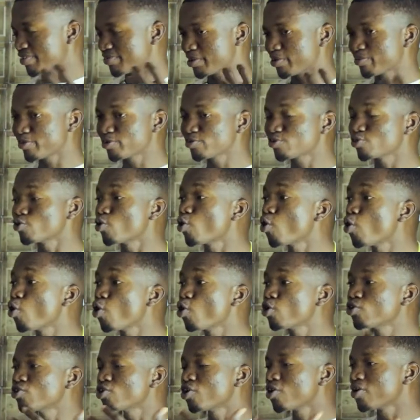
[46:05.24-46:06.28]
If I'm able to
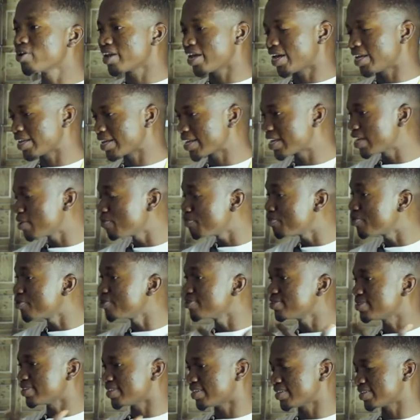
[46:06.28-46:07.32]
hold on and keep
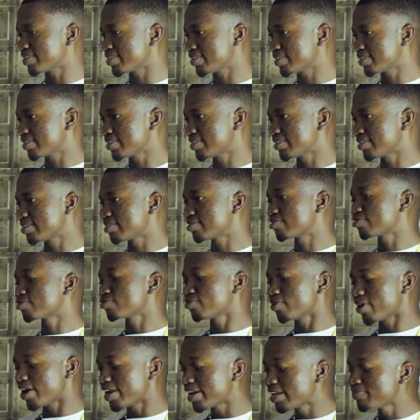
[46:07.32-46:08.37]
pushing mm-hmm.
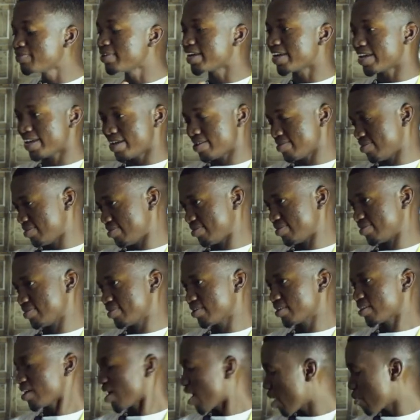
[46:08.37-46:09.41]
to leave the earth,
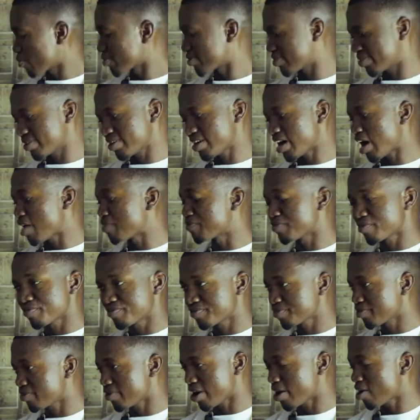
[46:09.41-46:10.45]
mm-hmm. I would say I
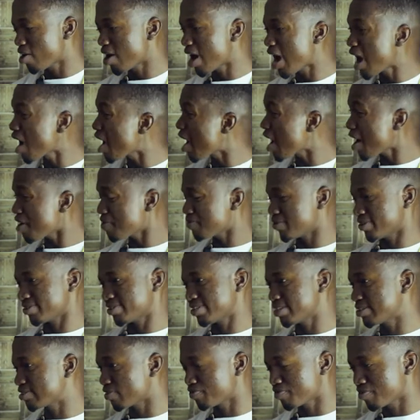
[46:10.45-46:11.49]
have a
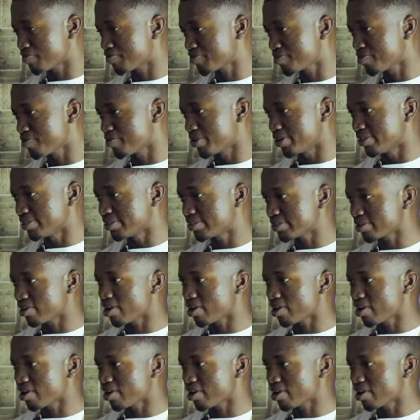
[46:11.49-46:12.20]
sense of fulfillment.